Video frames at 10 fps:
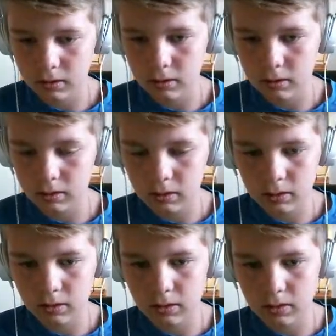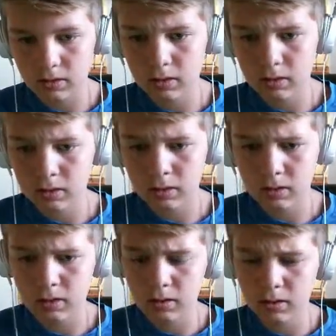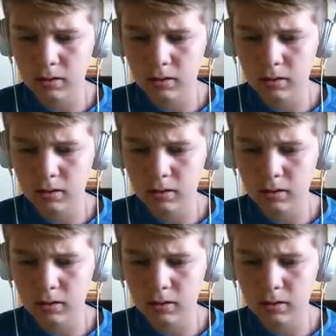[no speech]